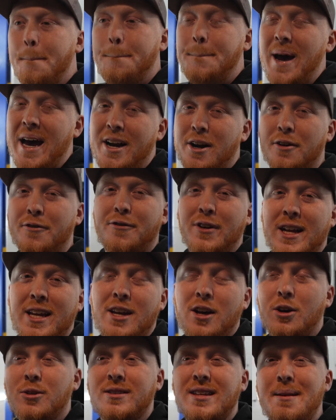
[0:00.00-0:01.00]
better
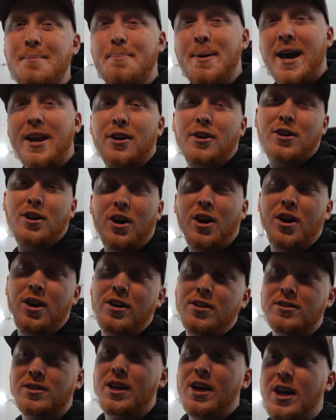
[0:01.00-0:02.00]
videos and better
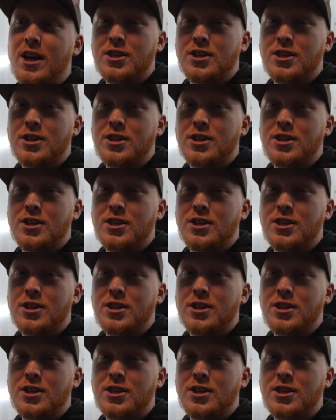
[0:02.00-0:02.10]
cars.